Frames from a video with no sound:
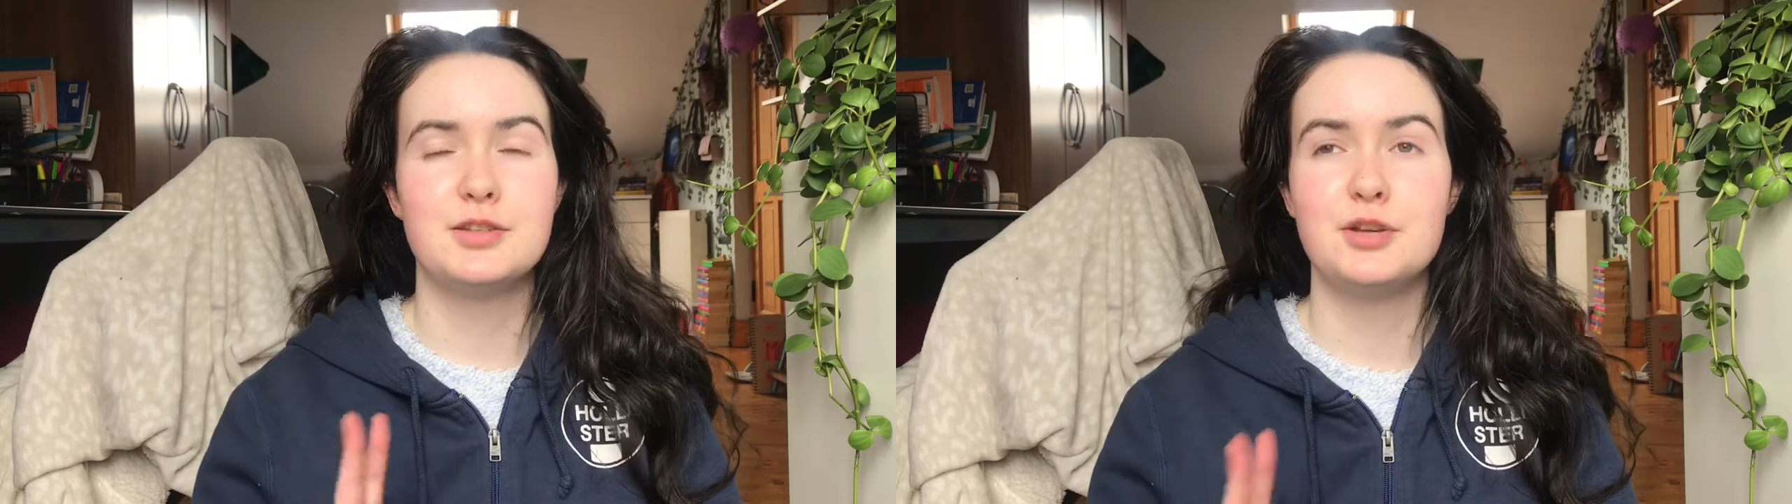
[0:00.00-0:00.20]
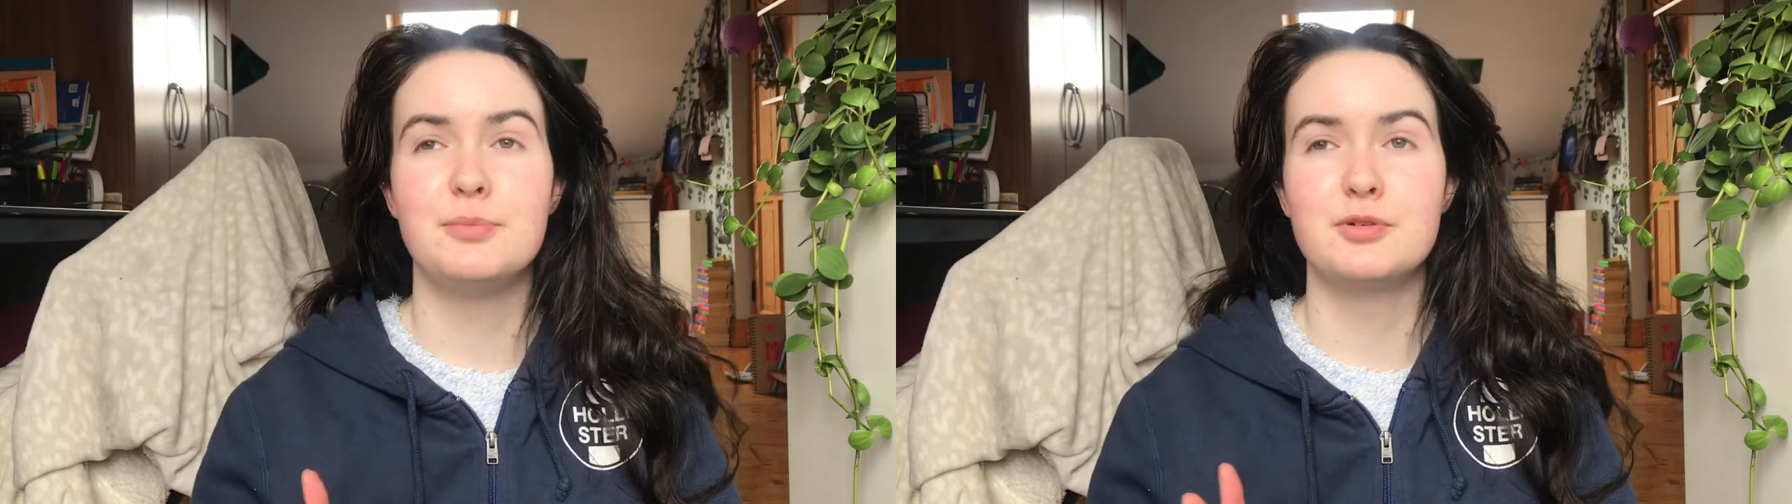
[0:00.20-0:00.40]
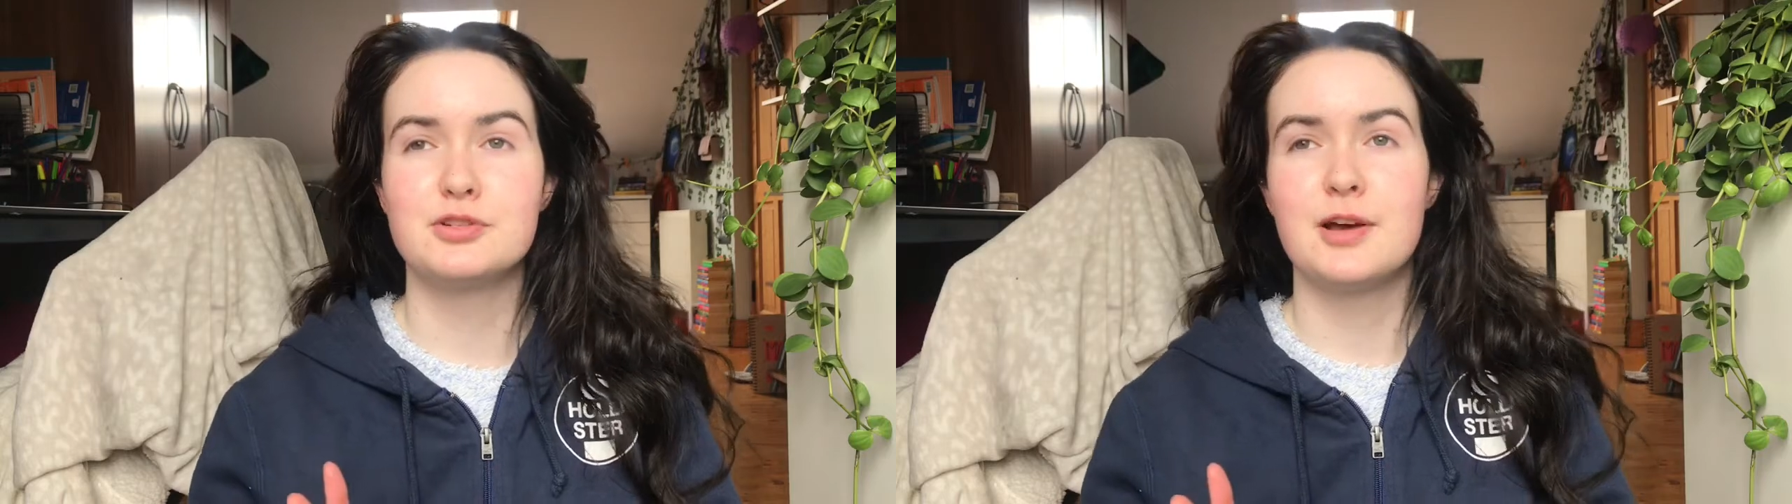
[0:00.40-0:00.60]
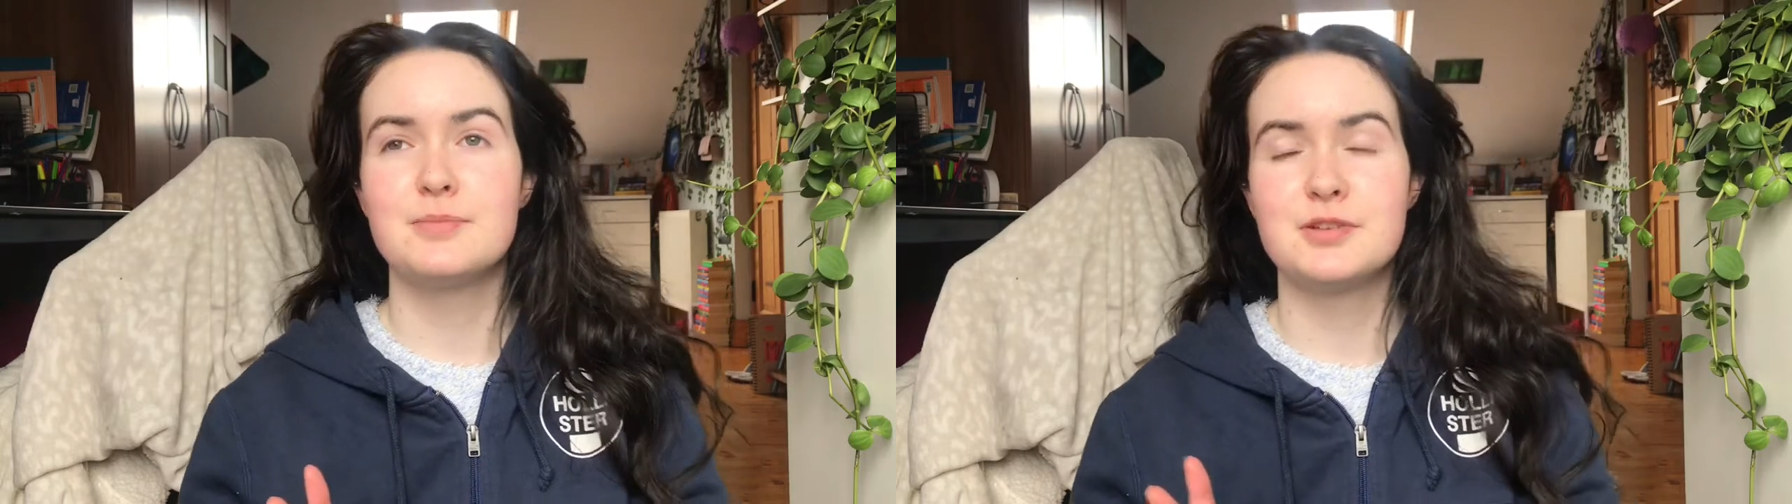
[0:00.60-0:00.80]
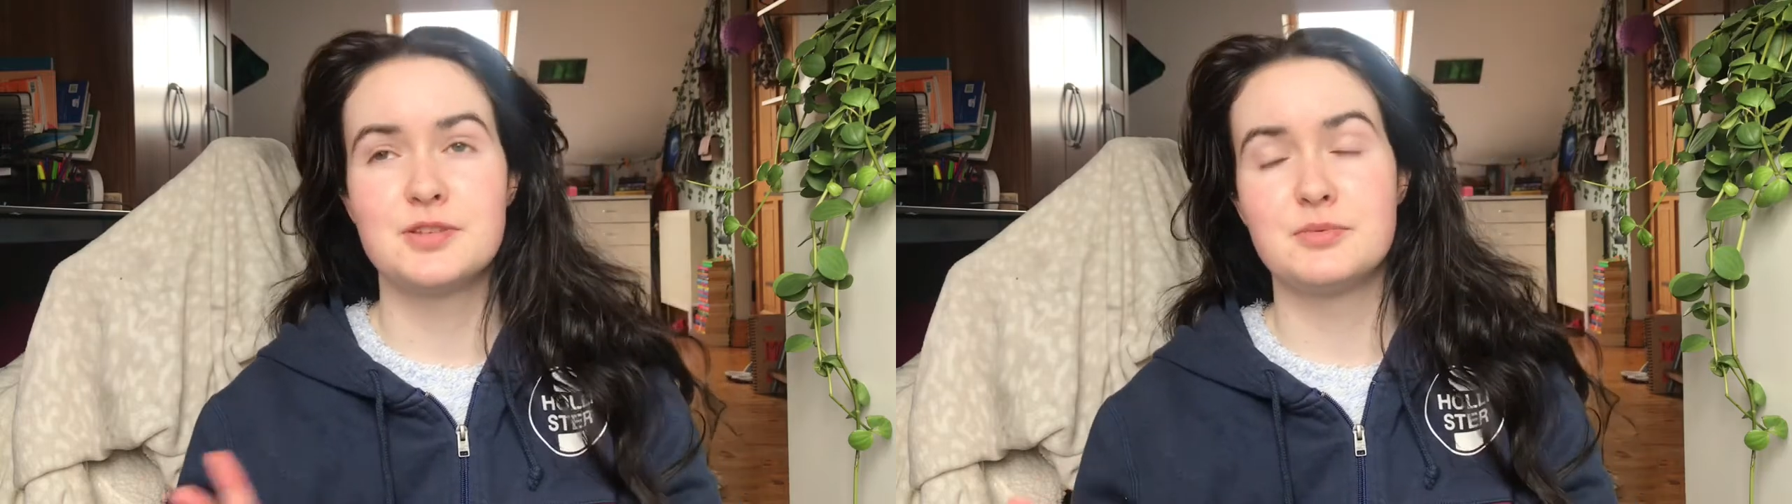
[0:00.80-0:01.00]
2
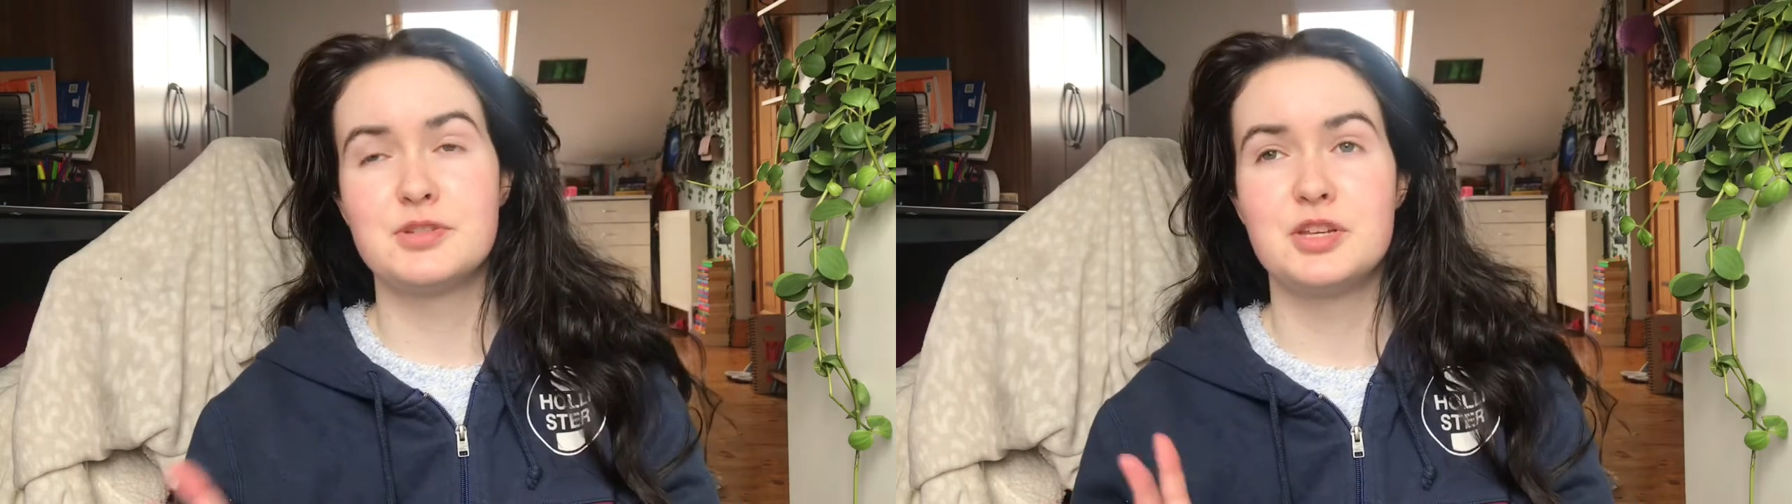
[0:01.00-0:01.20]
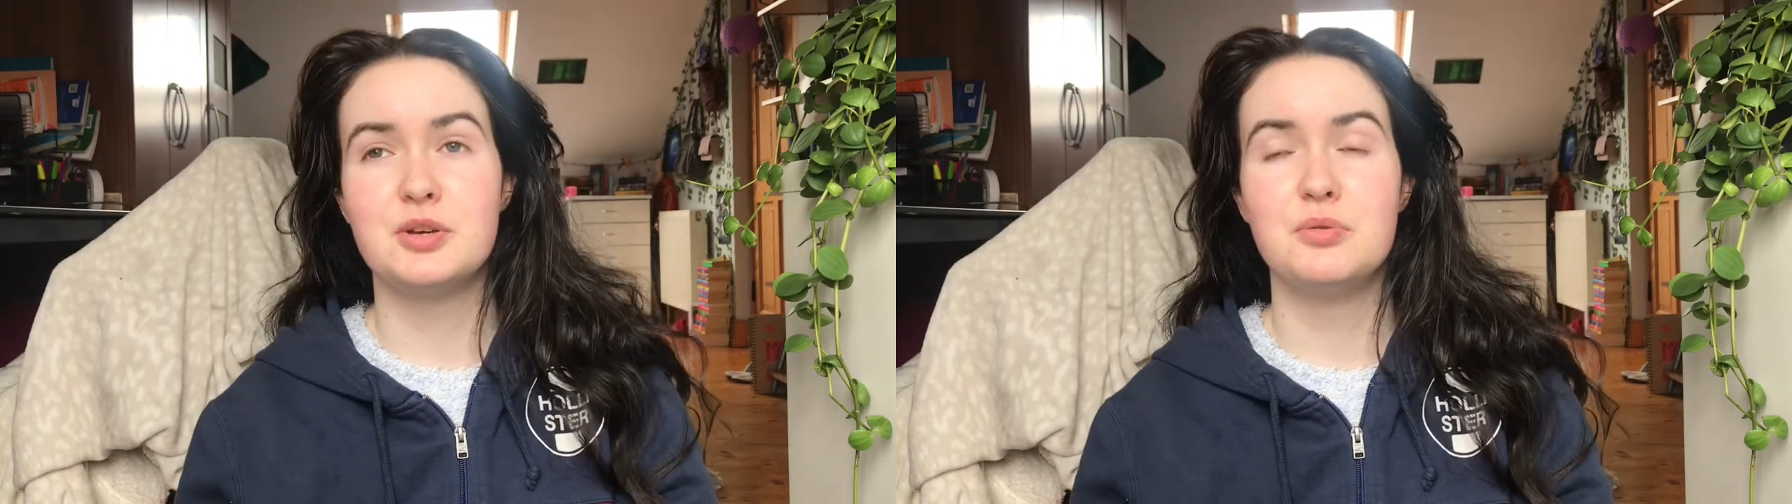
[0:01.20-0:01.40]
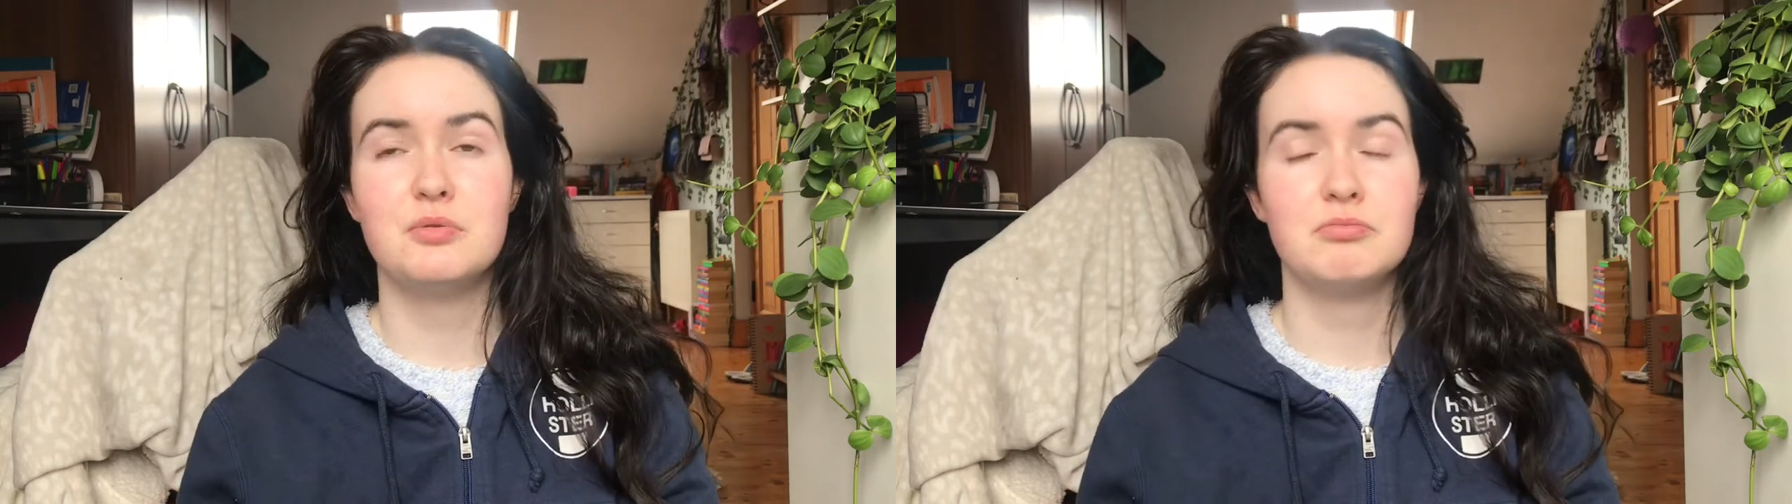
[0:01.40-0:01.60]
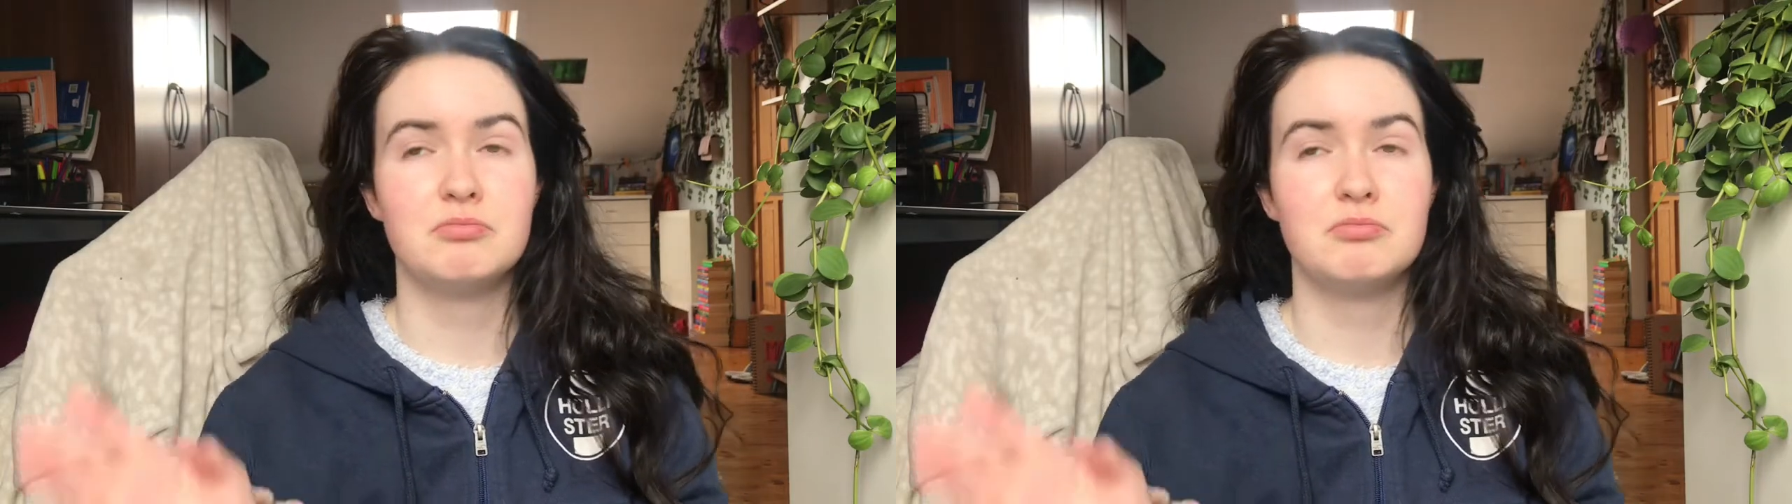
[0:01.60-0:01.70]
bookshops because there was 2